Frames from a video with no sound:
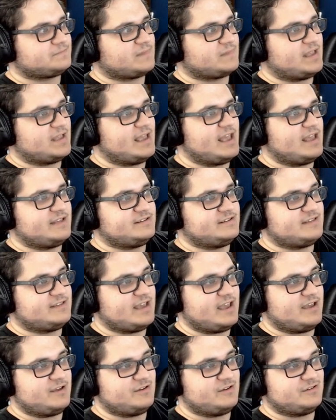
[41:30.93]
And
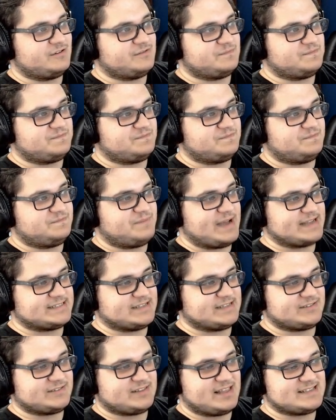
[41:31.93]
they backed
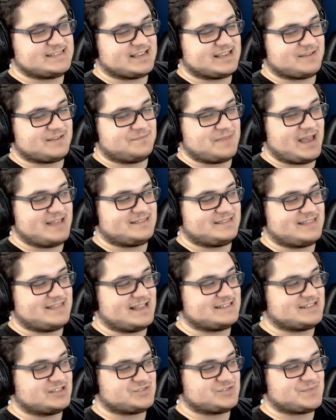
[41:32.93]
out the last second.
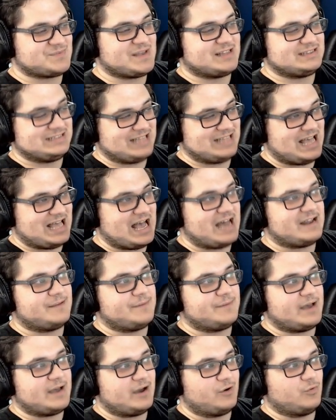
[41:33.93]
That tells me a lot
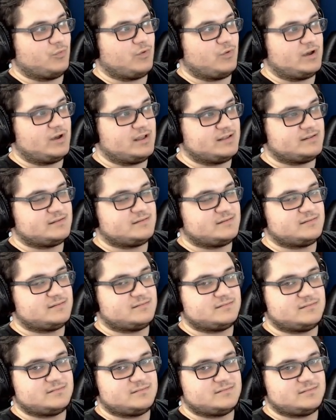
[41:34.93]
about what
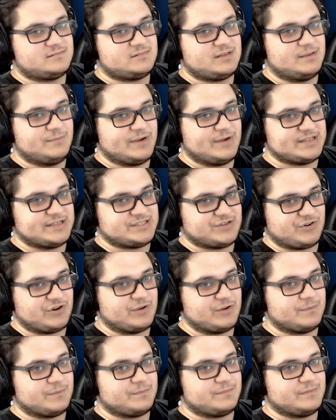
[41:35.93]
Embracer
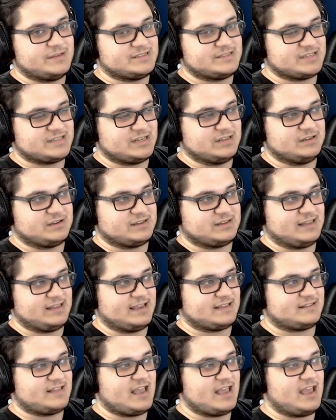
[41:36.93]
Group is going to look
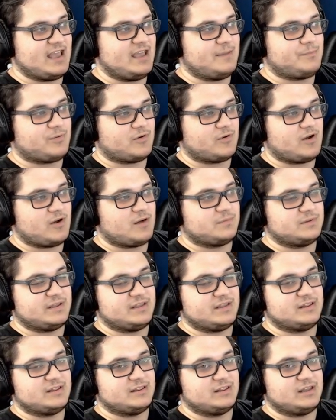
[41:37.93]
like. They
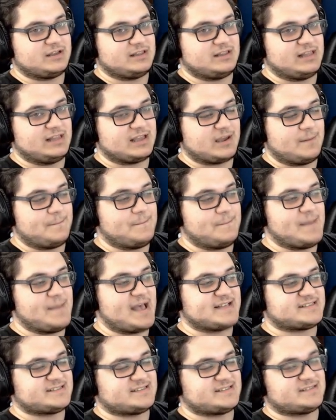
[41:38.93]
probably look like a
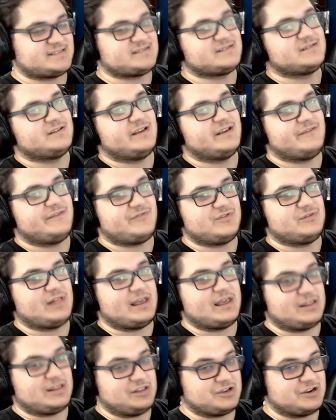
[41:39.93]
mess if you
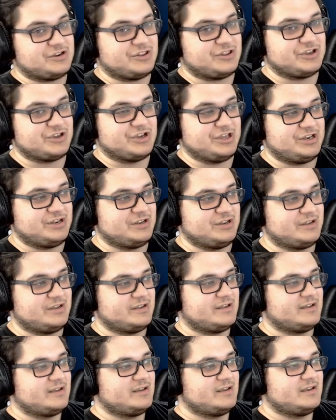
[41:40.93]
like look under the hood.
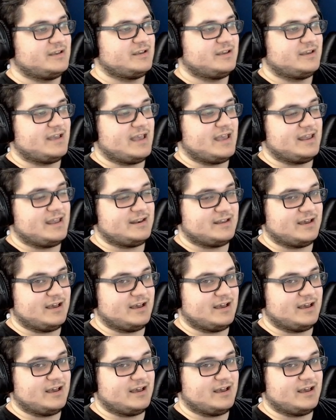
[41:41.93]
And